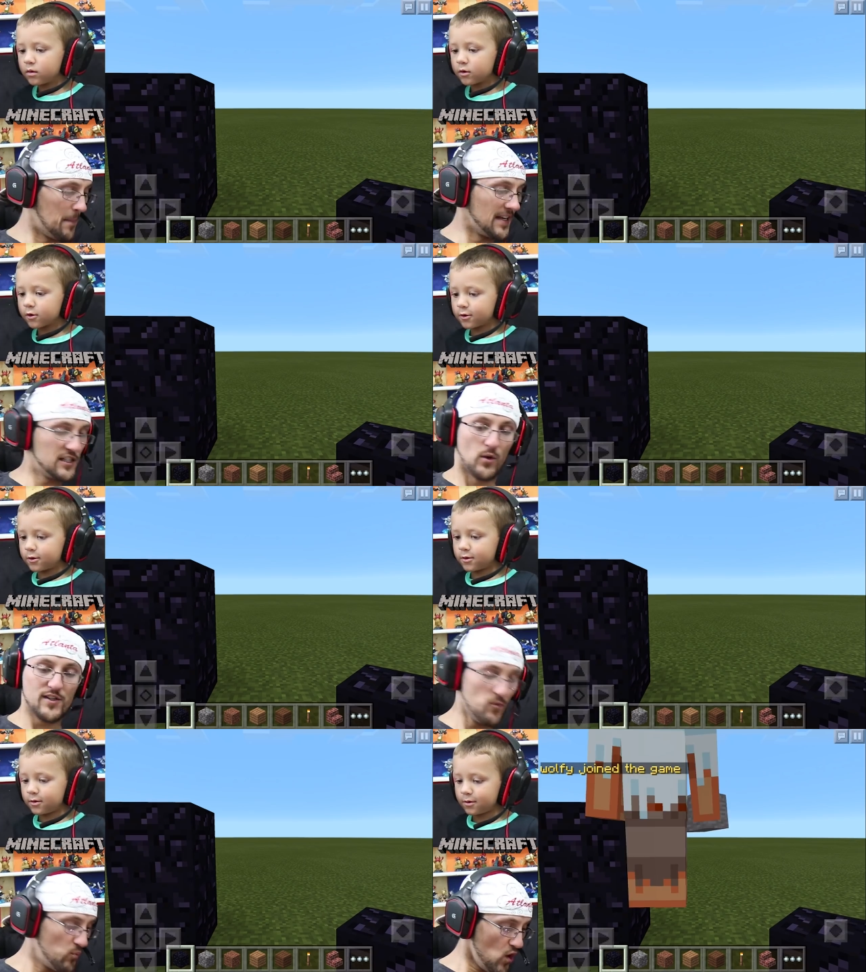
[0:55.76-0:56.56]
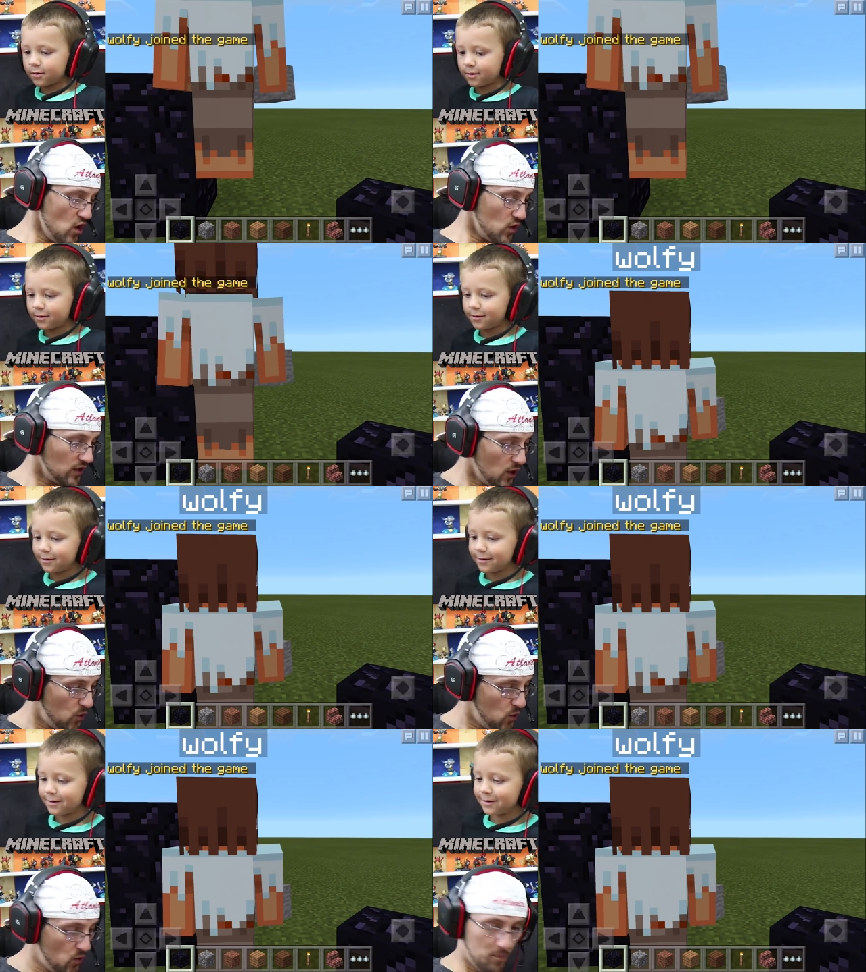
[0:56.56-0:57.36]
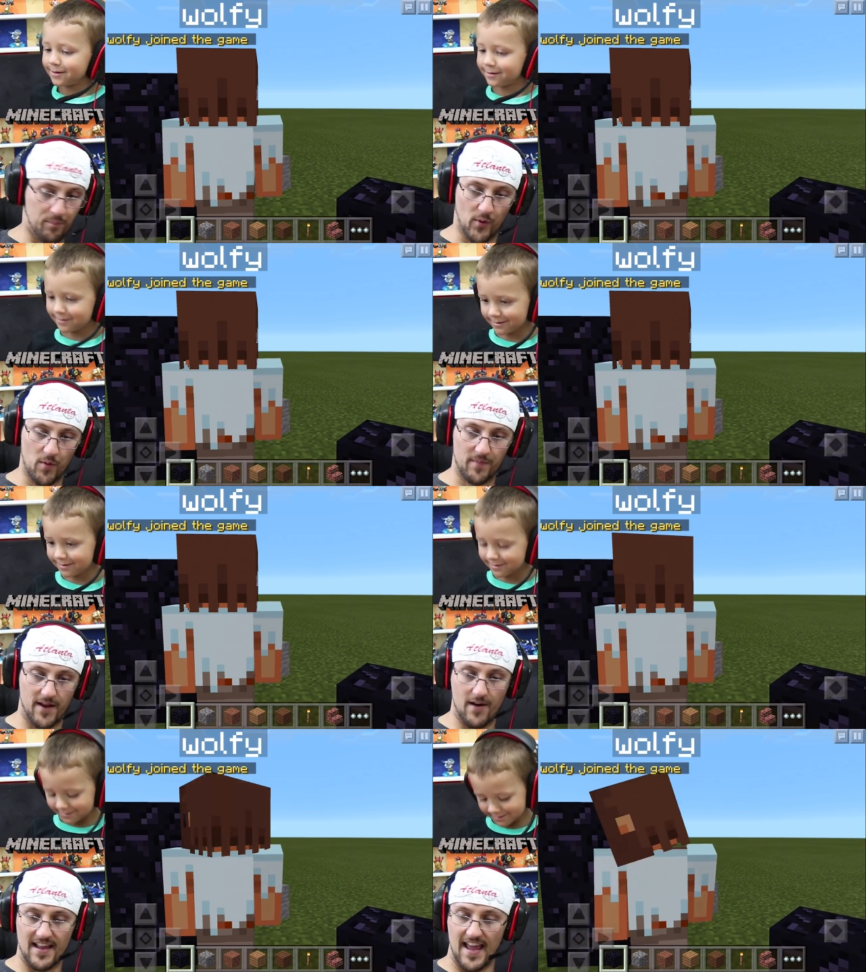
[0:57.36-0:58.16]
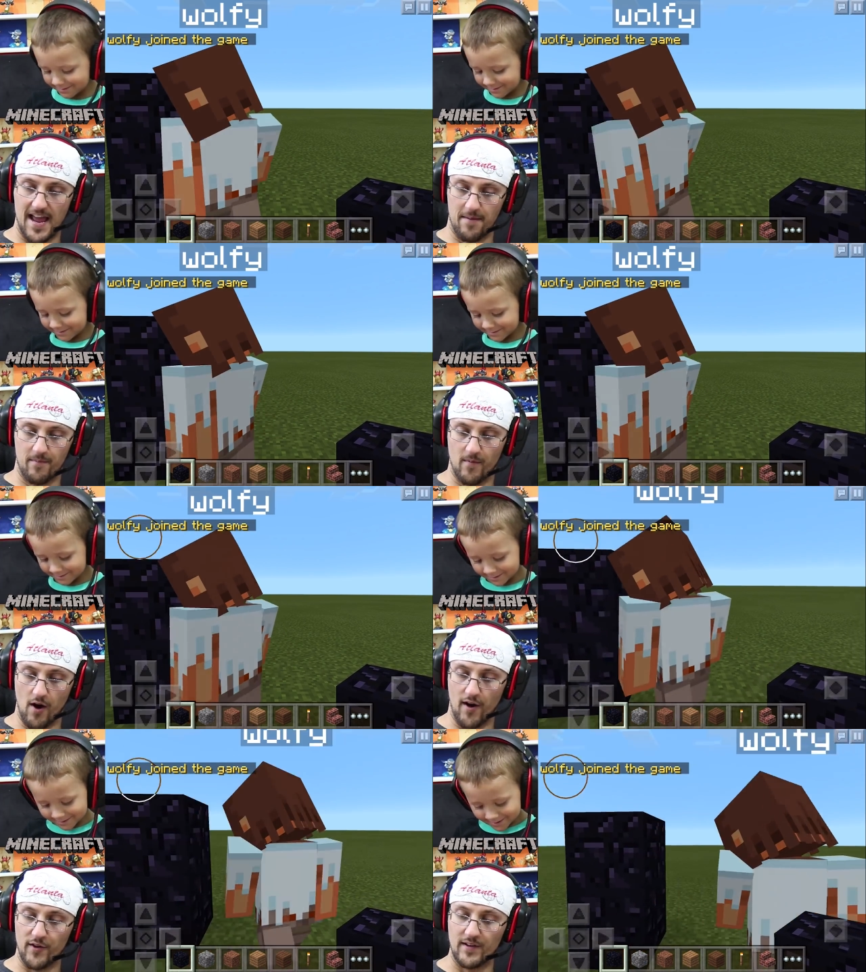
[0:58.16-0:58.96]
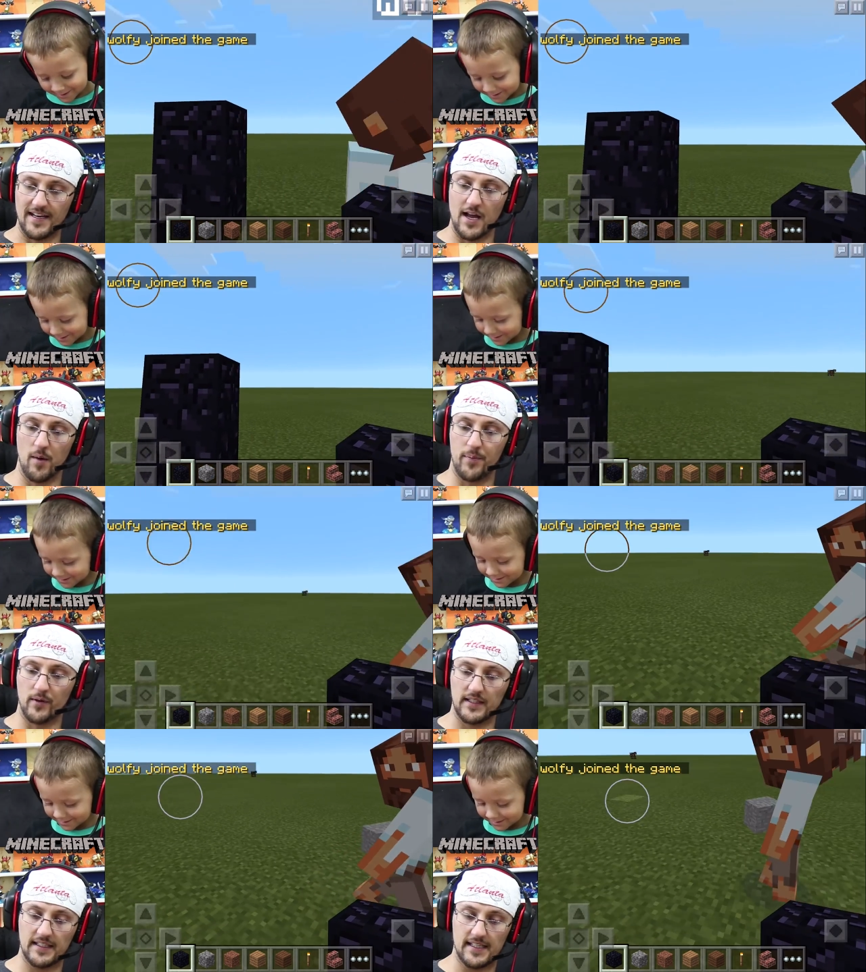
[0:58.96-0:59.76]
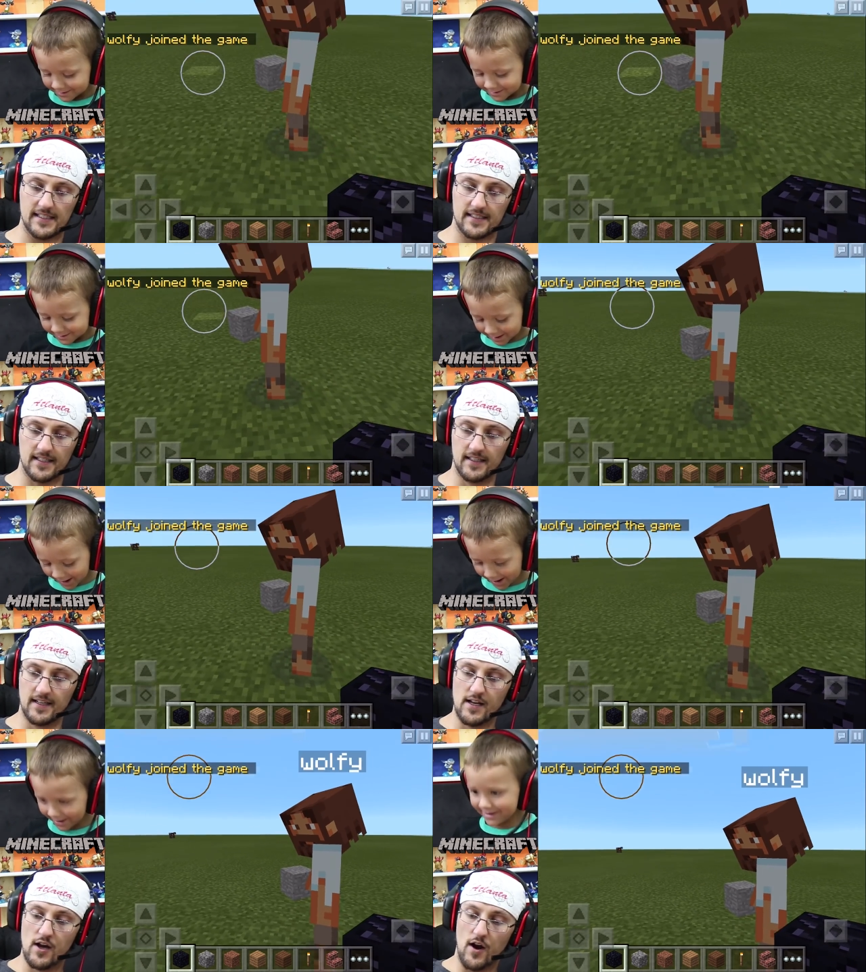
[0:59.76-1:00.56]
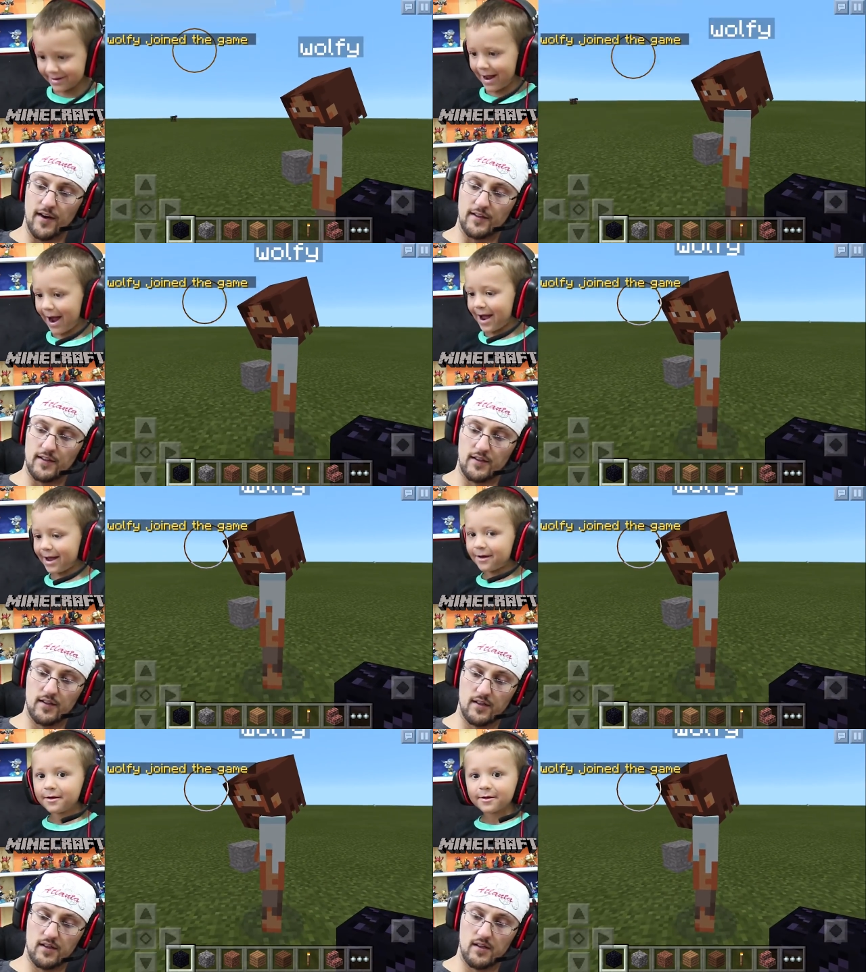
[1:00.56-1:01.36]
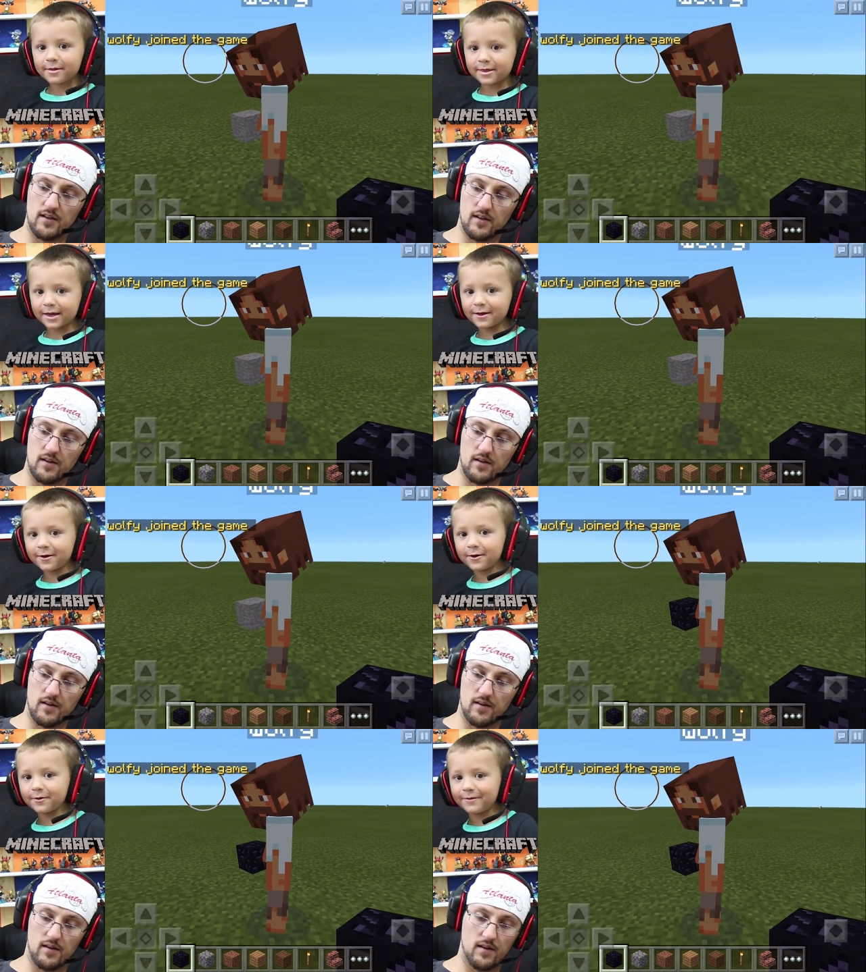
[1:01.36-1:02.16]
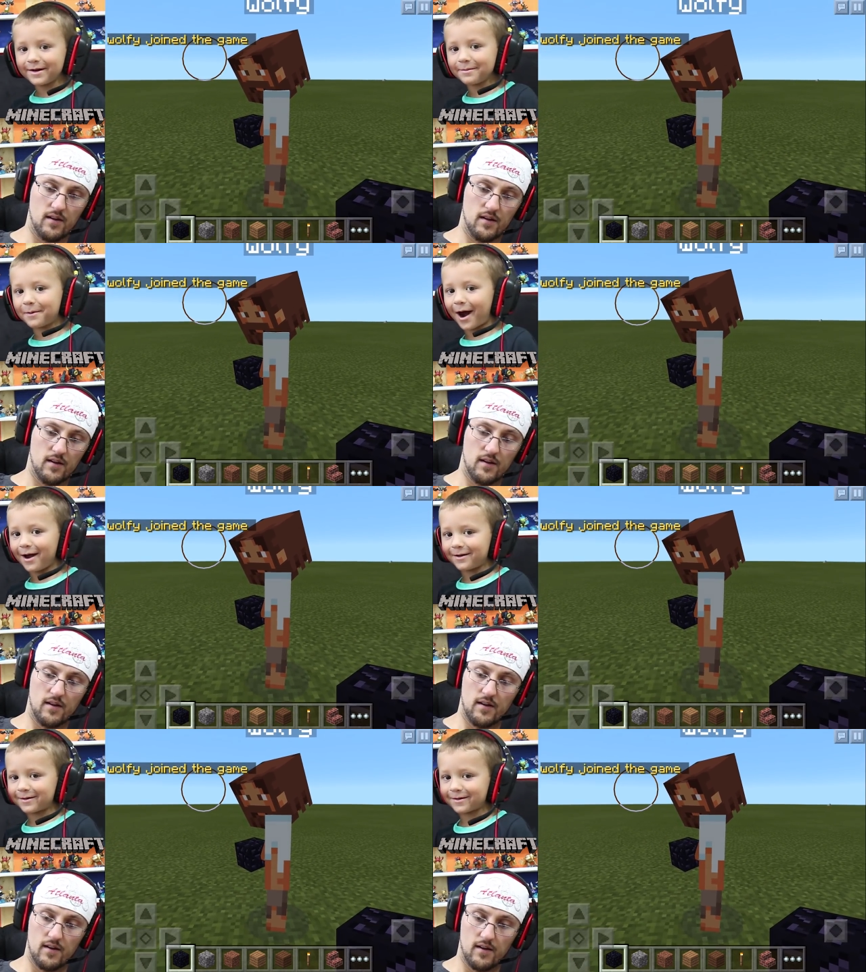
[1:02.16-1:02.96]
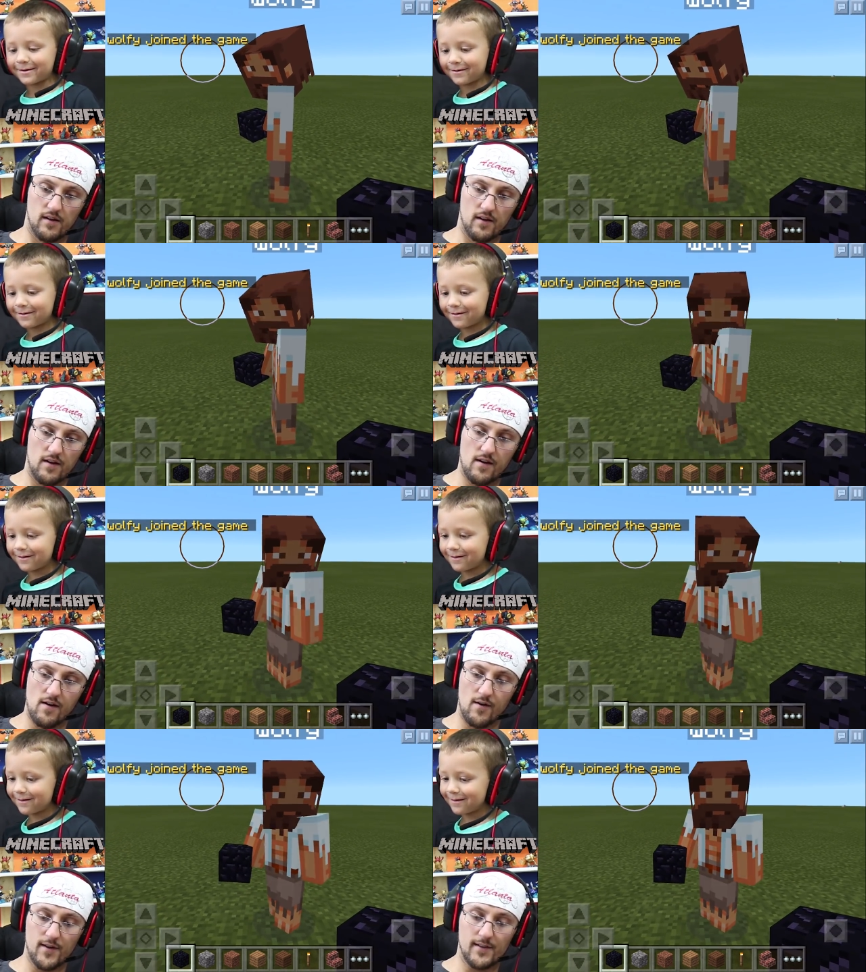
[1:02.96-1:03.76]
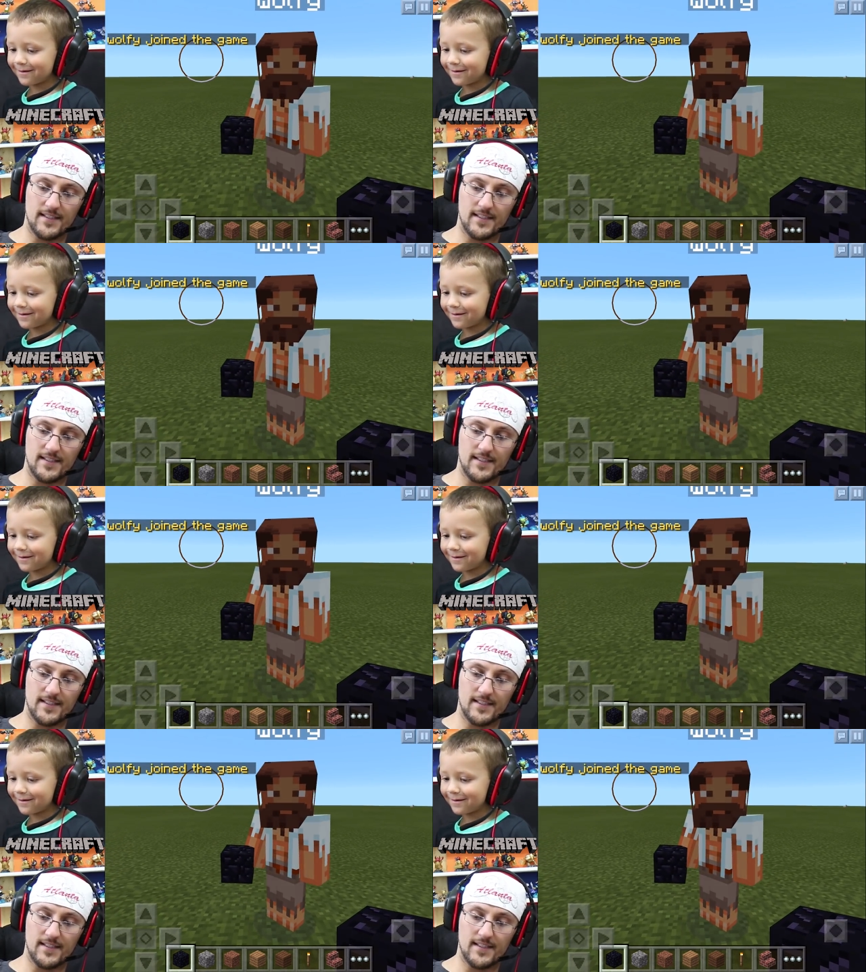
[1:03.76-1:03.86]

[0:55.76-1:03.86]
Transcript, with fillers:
Speaker 1: I'm gonna join your world. Ooh, boom, there I am. All right, you need help building this?
Speaker 2: Yeah. All right. See, who am I?
Speaker 1: Oh, you're